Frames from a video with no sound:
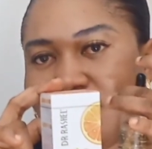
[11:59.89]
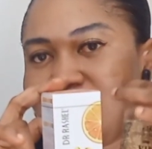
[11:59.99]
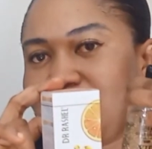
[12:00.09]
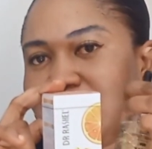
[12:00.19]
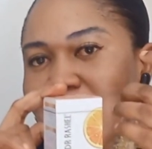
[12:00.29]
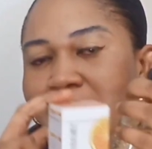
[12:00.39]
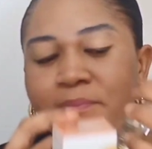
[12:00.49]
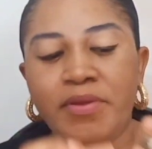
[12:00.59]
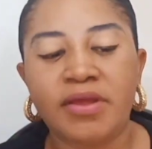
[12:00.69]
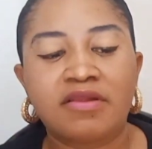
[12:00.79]
This is the
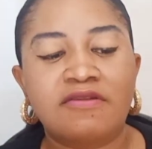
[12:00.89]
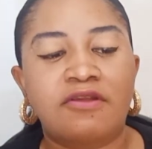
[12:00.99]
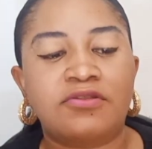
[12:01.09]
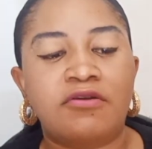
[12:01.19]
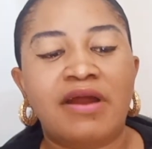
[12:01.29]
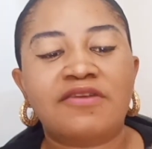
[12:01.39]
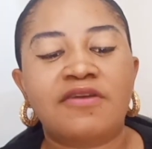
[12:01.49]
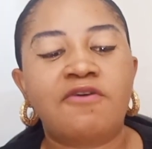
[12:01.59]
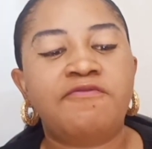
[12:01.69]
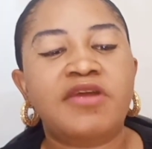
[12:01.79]
VIP. This is Dr.
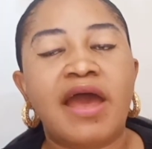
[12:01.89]
Rashel